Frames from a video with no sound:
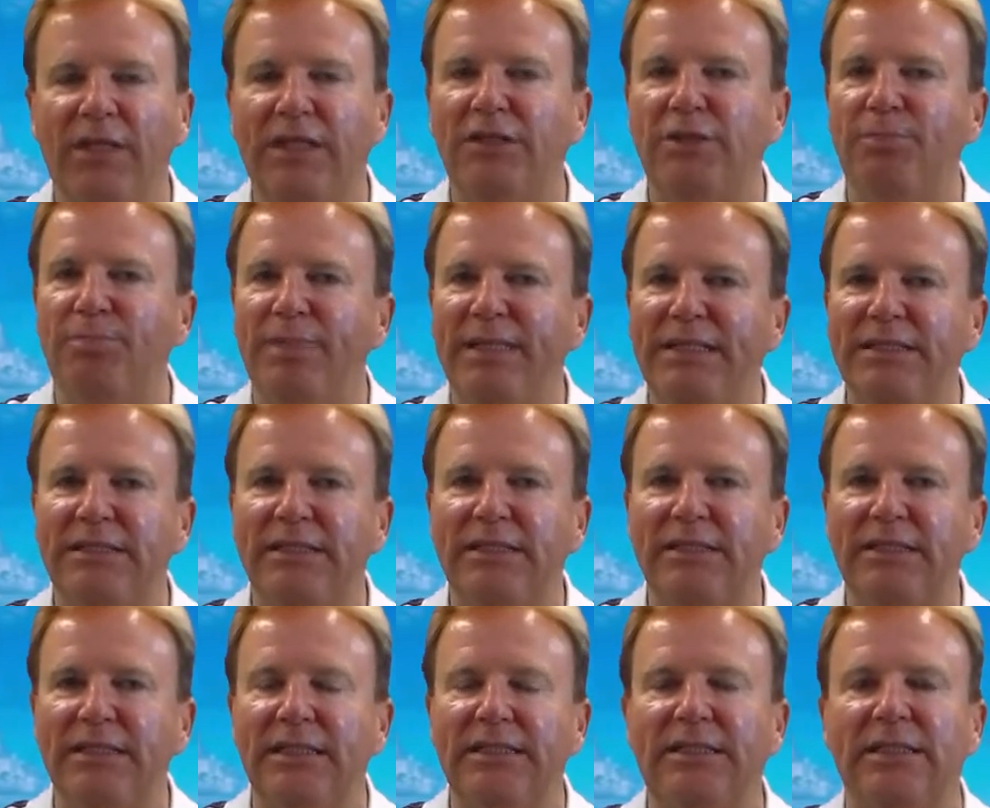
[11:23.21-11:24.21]
This
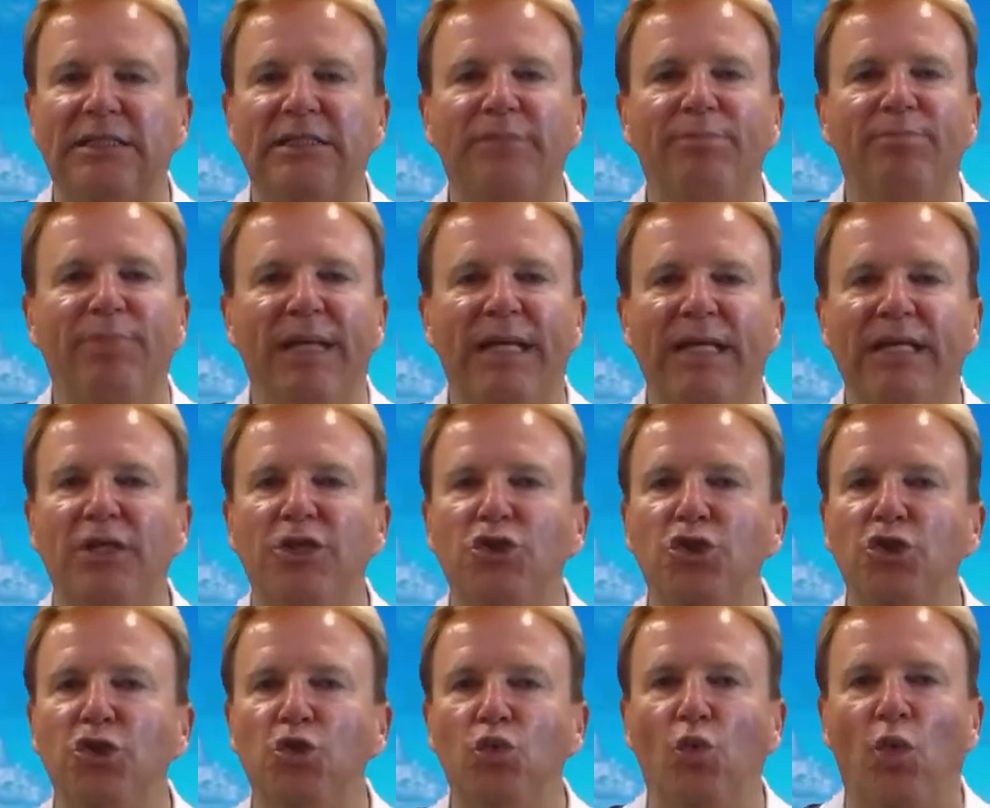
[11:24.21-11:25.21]
business is as big as
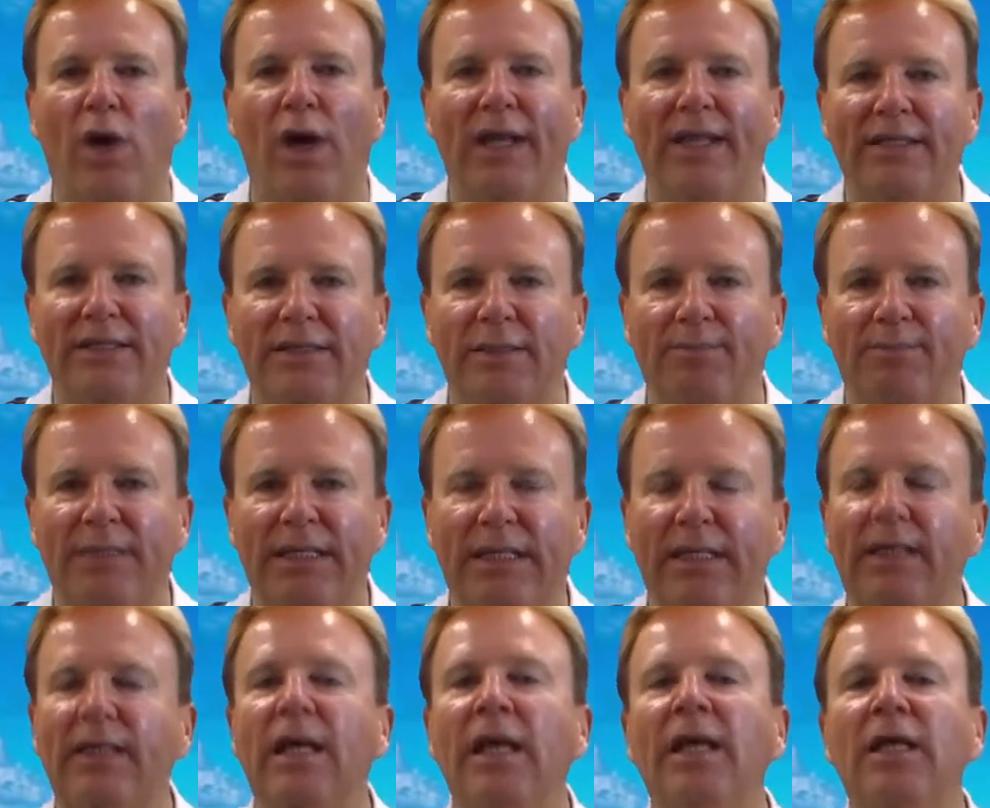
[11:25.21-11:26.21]
you want it to
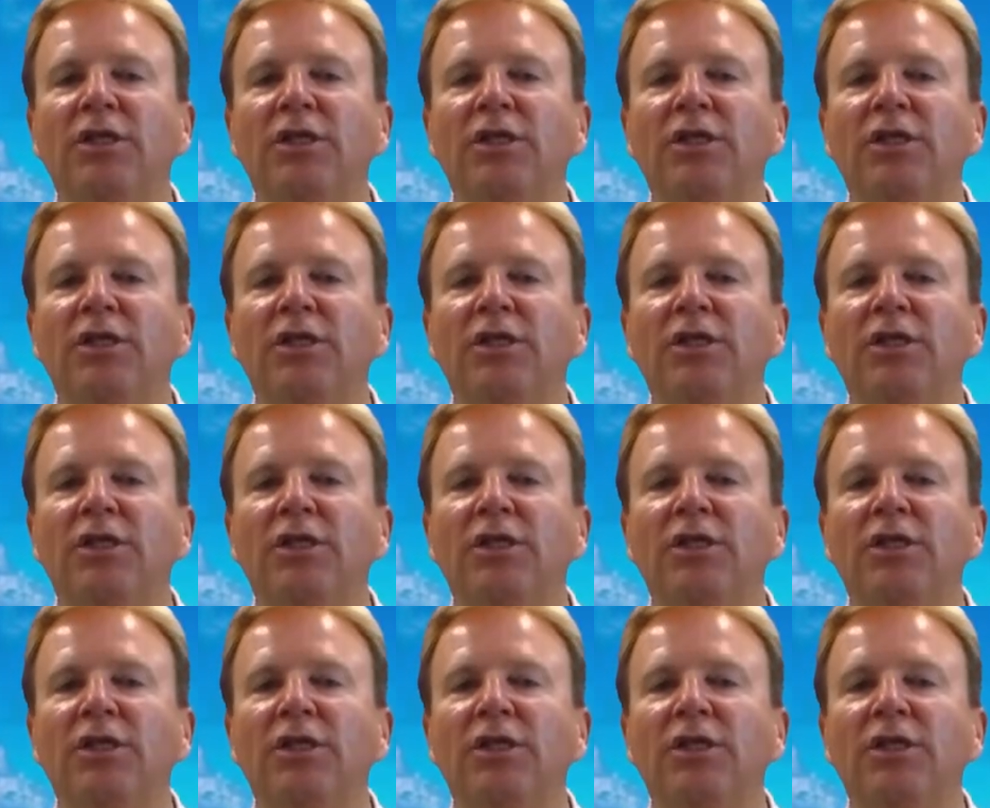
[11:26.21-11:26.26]
be.